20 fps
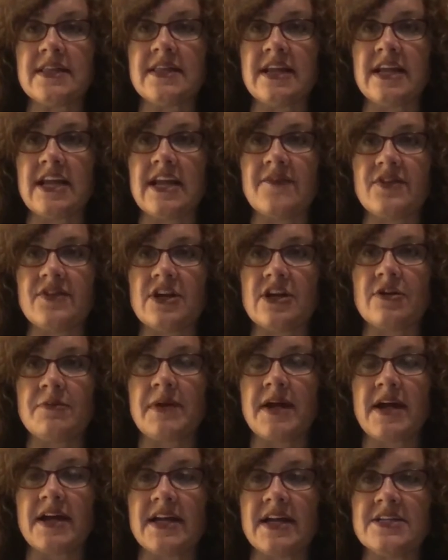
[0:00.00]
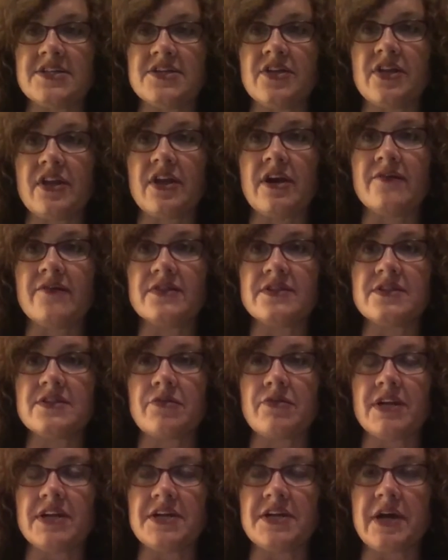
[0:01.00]
I think you have to go back into the office
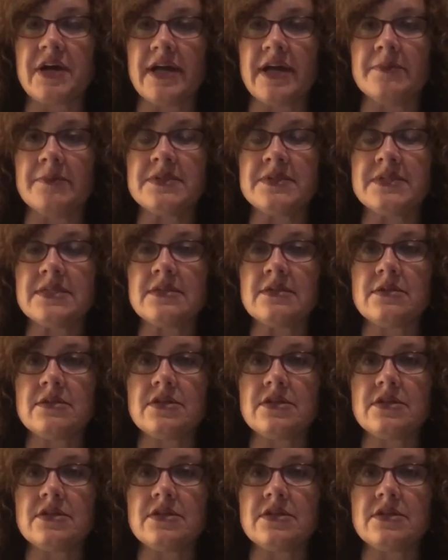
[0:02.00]
3 times